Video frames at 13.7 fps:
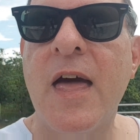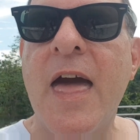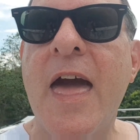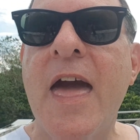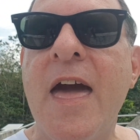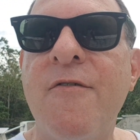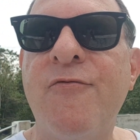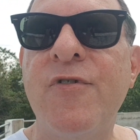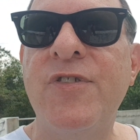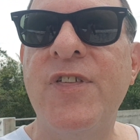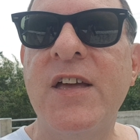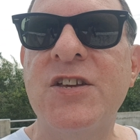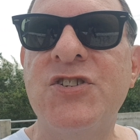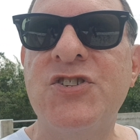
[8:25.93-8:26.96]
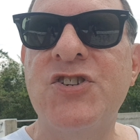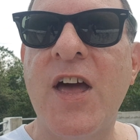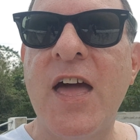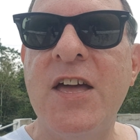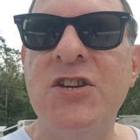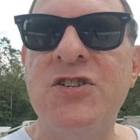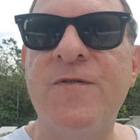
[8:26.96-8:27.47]
Everything has
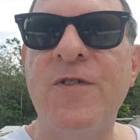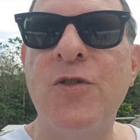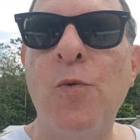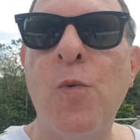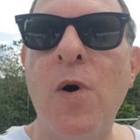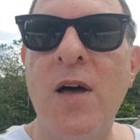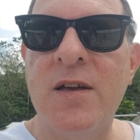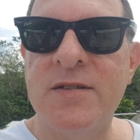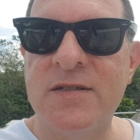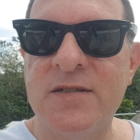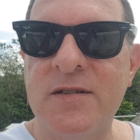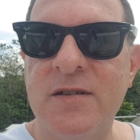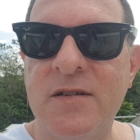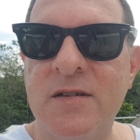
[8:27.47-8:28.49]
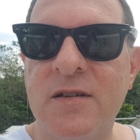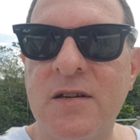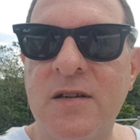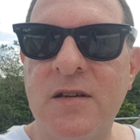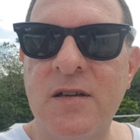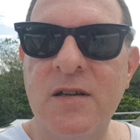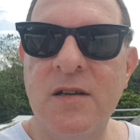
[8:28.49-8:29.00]
changed for the worse.
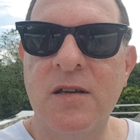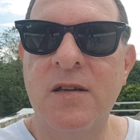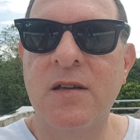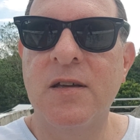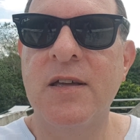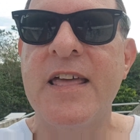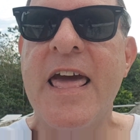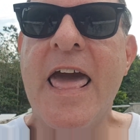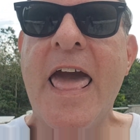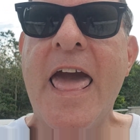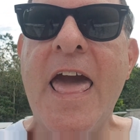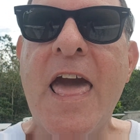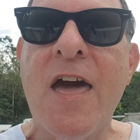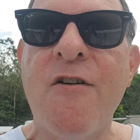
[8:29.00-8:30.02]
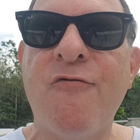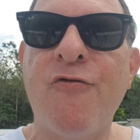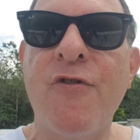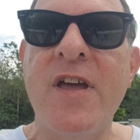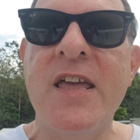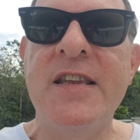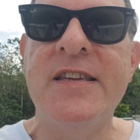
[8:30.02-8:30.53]

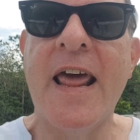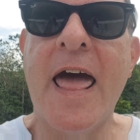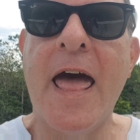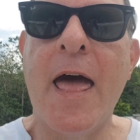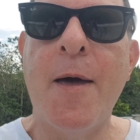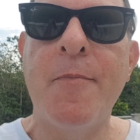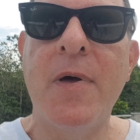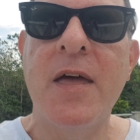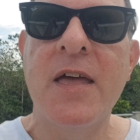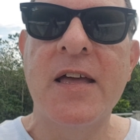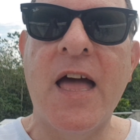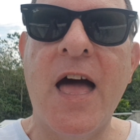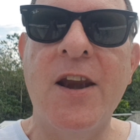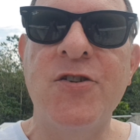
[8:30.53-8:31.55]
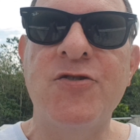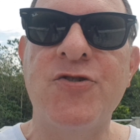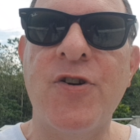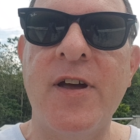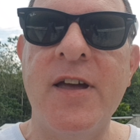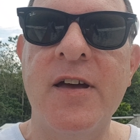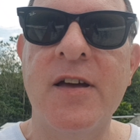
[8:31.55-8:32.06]
Every damn
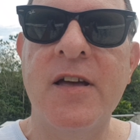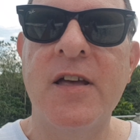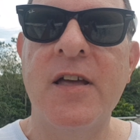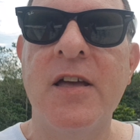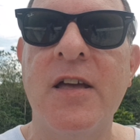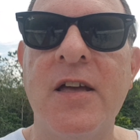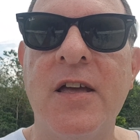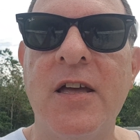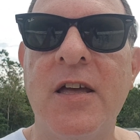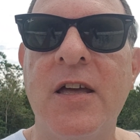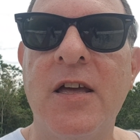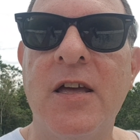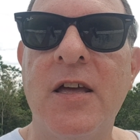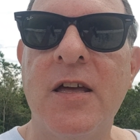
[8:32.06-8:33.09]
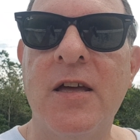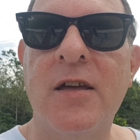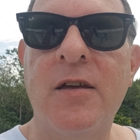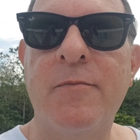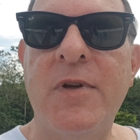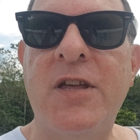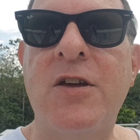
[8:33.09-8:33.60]
country.
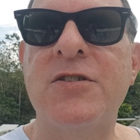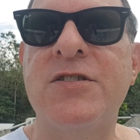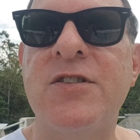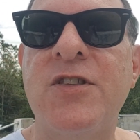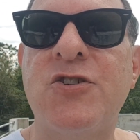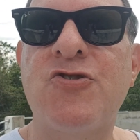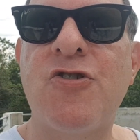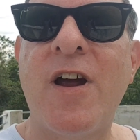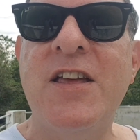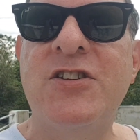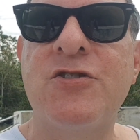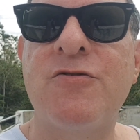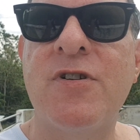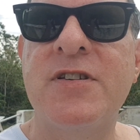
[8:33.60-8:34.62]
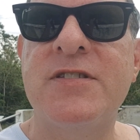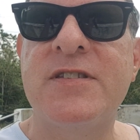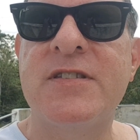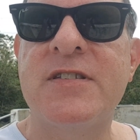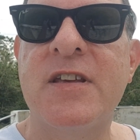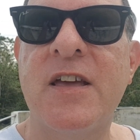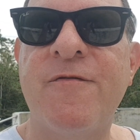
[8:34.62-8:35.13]
Because of the
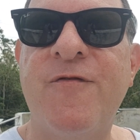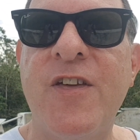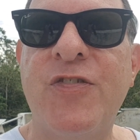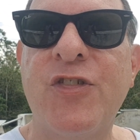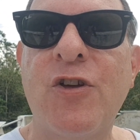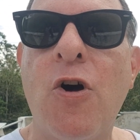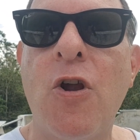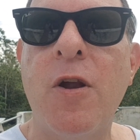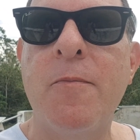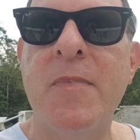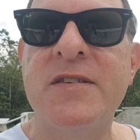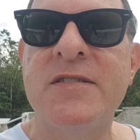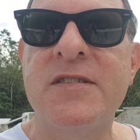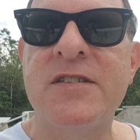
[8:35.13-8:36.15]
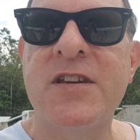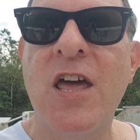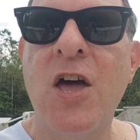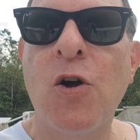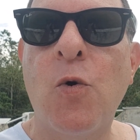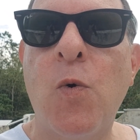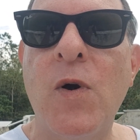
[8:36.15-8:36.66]
traitorous fifth columnist
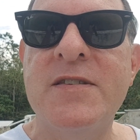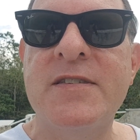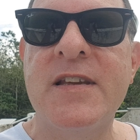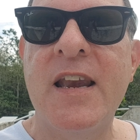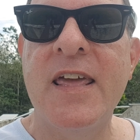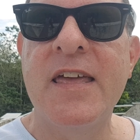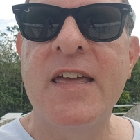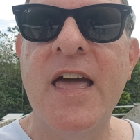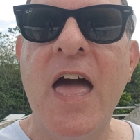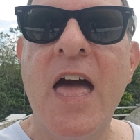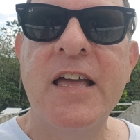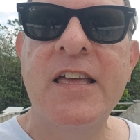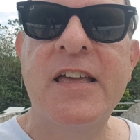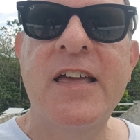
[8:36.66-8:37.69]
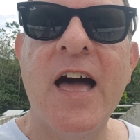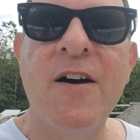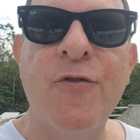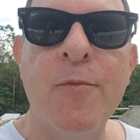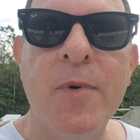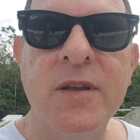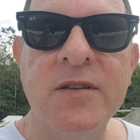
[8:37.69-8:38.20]
Quisling
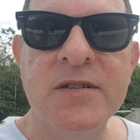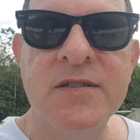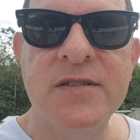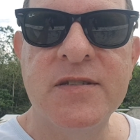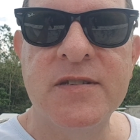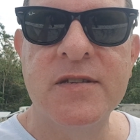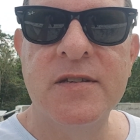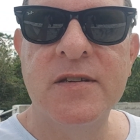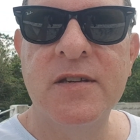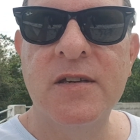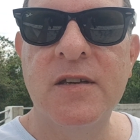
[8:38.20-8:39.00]
governments